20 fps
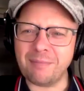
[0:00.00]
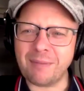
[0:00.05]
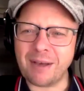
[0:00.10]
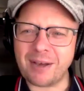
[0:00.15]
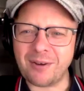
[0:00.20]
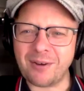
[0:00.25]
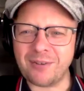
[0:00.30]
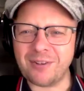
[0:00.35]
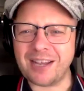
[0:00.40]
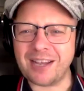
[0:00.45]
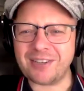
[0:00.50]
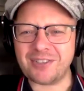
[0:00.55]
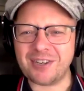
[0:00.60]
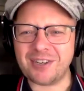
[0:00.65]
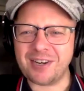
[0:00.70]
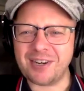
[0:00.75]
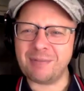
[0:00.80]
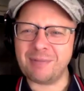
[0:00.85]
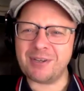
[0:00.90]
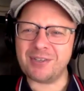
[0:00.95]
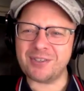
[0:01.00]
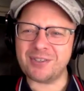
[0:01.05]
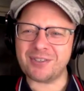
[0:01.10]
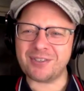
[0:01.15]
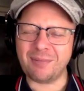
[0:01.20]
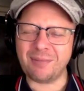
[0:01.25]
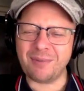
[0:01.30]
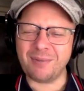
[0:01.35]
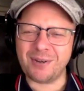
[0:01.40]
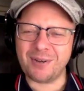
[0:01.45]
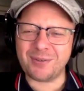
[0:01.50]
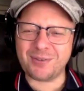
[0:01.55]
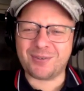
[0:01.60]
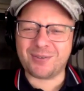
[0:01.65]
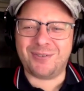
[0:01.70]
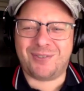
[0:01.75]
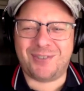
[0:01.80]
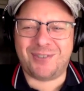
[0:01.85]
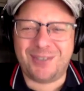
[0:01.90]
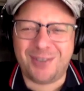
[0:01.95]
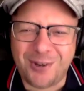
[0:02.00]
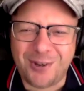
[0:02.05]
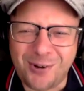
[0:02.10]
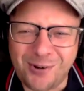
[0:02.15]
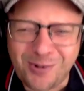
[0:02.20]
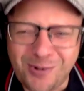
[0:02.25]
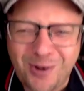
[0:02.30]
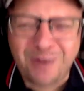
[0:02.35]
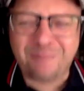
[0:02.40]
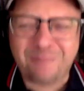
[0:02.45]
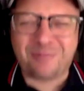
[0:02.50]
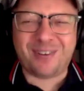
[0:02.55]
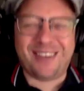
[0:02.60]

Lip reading: back on next year, it means someone else got to Europe.